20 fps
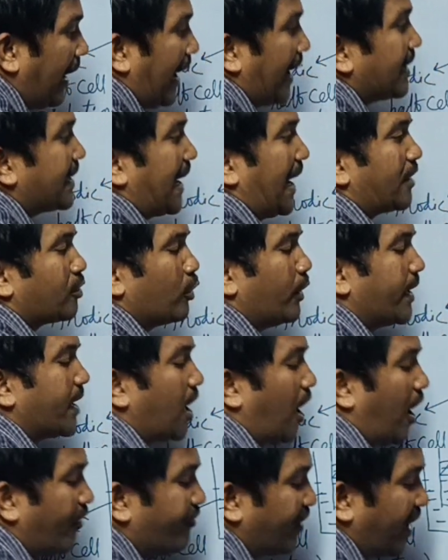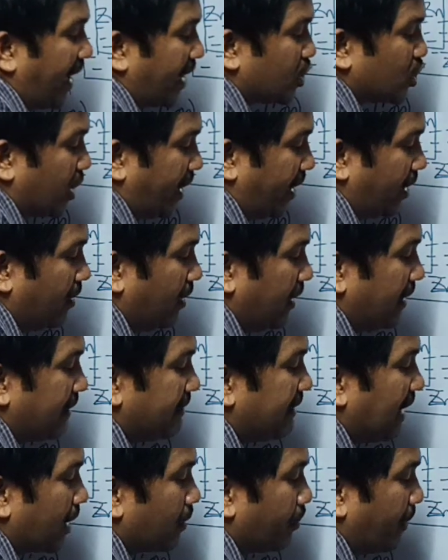And cathodic half reaction,
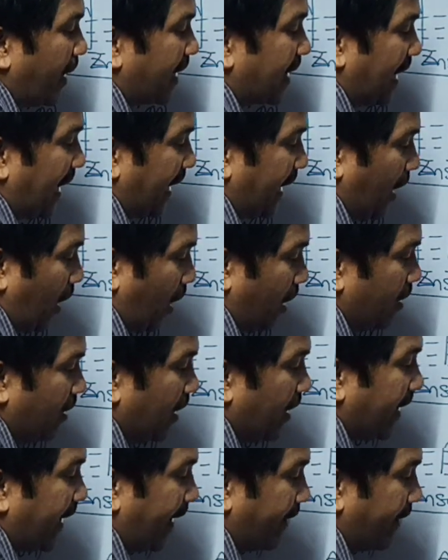that metal ion